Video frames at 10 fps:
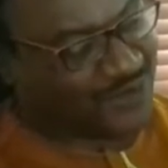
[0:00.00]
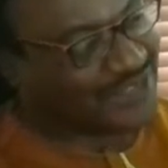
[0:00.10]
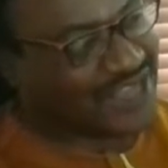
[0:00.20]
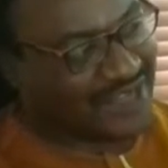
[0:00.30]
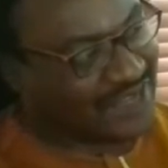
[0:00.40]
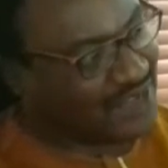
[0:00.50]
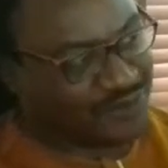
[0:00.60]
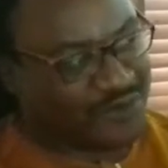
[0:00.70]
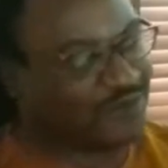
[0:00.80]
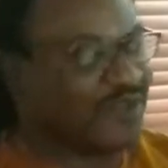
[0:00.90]
not anger.
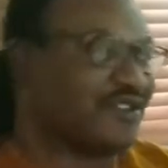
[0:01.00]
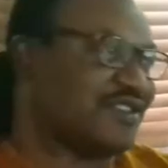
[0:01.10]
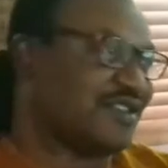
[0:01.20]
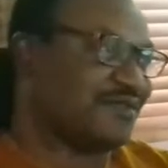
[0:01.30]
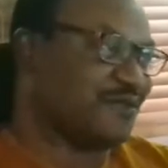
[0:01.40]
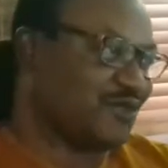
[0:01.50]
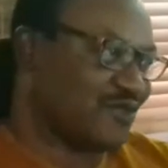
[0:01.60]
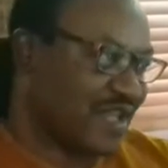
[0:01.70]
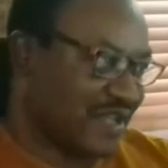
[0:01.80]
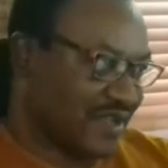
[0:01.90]
Everyone, we are susceptible
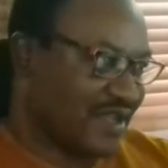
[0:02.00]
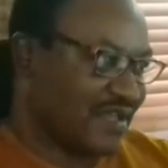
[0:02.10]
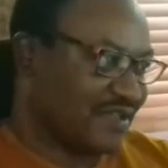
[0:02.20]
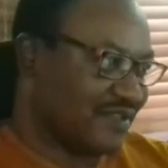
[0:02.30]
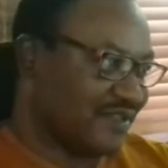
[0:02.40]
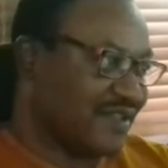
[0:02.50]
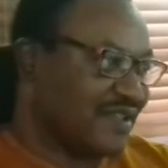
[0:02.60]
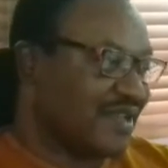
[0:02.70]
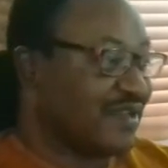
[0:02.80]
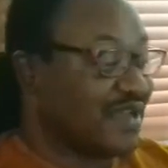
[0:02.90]
to anger.
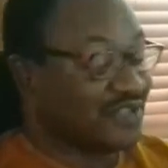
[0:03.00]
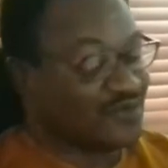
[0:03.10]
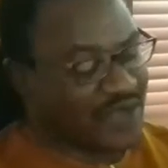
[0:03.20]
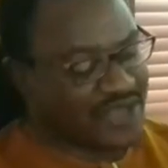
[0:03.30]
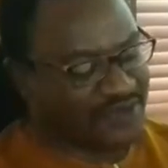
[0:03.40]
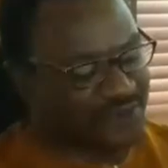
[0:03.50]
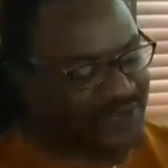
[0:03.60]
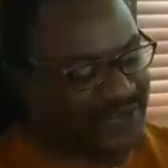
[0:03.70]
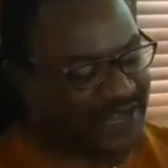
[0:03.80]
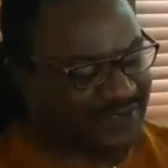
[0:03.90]
And that's why, the
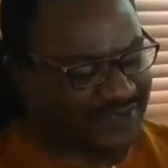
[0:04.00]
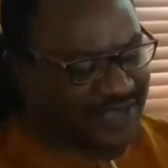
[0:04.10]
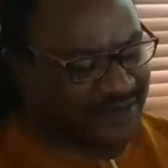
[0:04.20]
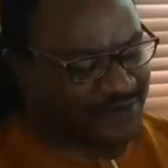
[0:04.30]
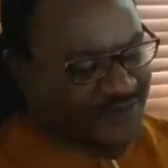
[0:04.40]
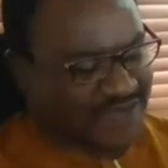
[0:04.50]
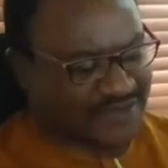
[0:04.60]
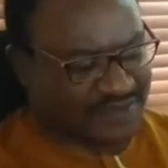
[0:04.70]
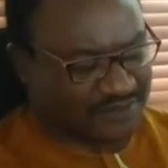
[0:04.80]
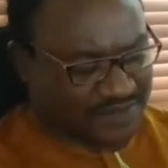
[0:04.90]
last time you
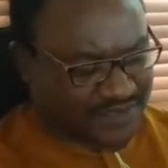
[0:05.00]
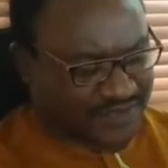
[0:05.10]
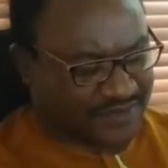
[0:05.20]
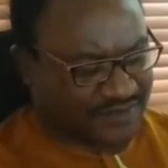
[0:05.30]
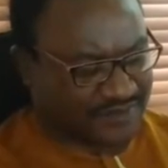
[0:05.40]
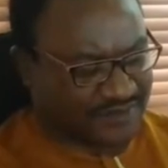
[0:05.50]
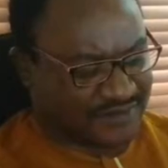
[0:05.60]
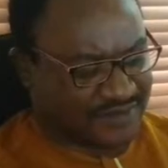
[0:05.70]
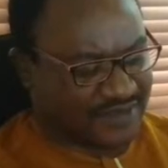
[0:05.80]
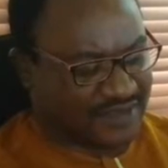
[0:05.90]
asked the question,
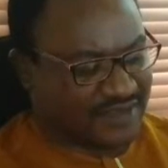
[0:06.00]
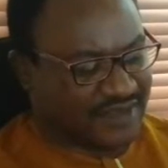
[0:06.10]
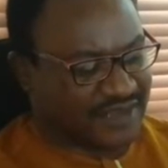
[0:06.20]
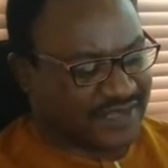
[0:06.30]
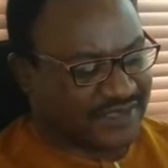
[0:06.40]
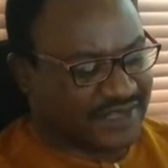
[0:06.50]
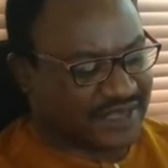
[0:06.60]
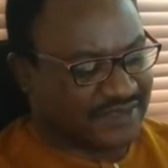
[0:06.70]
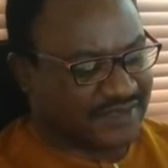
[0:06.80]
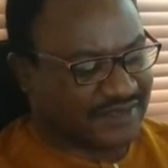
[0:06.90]
I
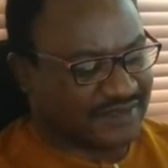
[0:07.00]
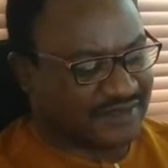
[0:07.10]
said,